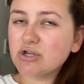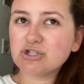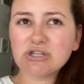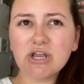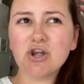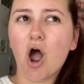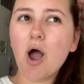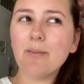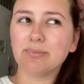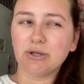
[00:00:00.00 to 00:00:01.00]
just like
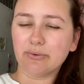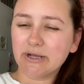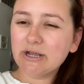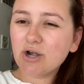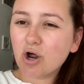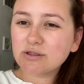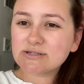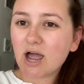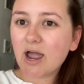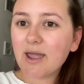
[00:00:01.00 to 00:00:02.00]
not bloated all the
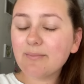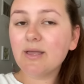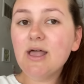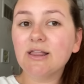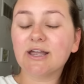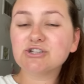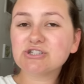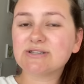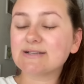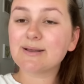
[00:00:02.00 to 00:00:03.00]
time. Like, it
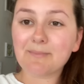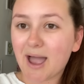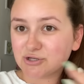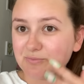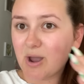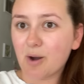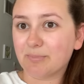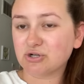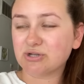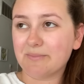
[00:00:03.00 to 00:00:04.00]
just doesn't match my
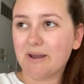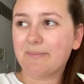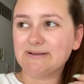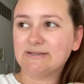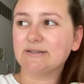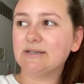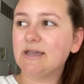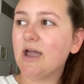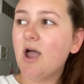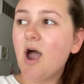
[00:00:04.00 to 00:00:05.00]
upper stomach
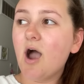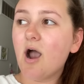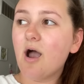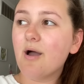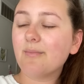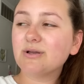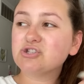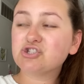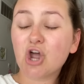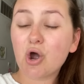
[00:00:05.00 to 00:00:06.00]
basically.
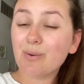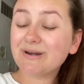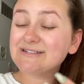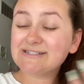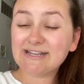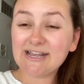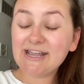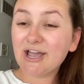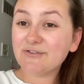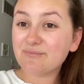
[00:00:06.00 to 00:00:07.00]
So I'm gonna see
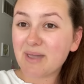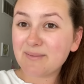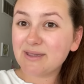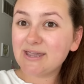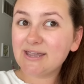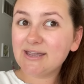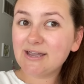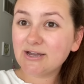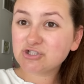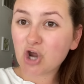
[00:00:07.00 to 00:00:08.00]
if
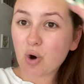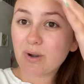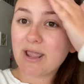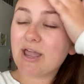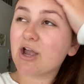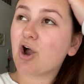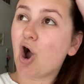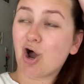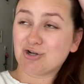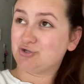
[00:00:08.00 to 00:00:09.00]
maybe toning and
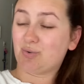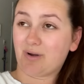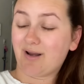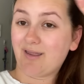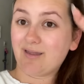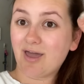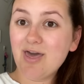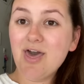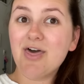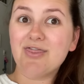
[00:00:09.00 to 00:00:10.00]
contouring
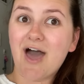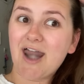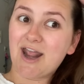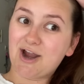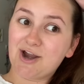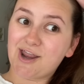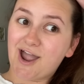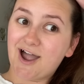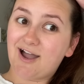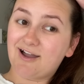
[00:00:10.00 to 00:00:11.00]
that
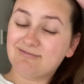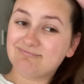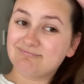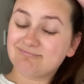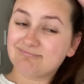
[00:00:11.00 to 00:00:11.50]
area